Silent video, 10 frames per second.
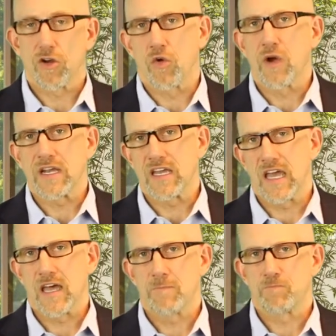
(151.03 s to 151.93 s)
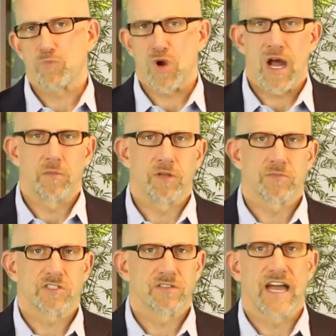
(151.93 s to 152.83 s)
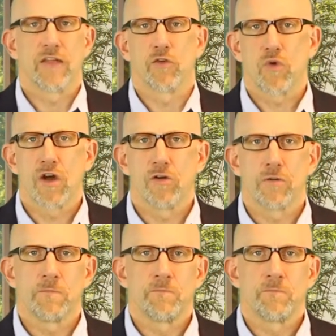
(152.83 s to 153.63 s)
going to get problems down the road?